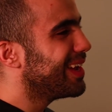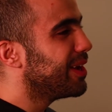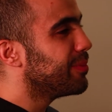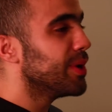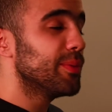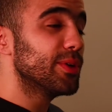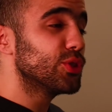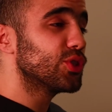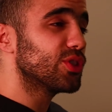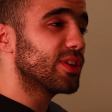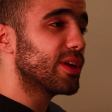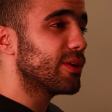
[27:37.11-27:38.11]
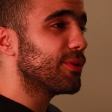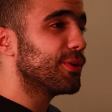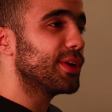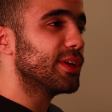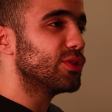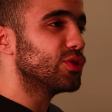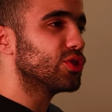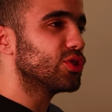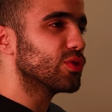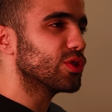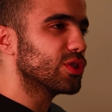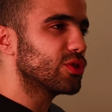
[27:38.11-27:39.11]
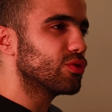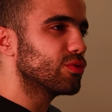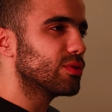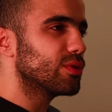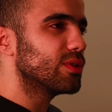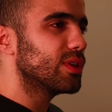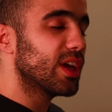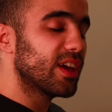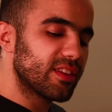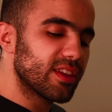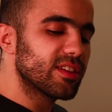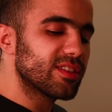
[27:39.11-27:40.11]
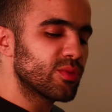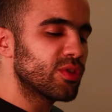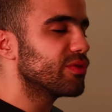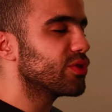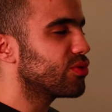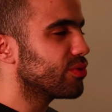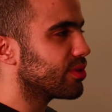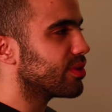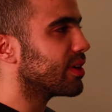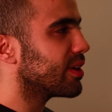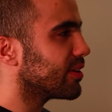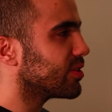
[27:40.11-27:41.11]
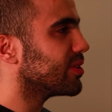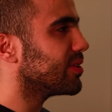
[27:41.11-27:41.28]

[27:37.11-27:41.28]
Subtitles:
Maybe it's just there already. It just shows the truth. Yeah, I think it's more of a truth thing actually.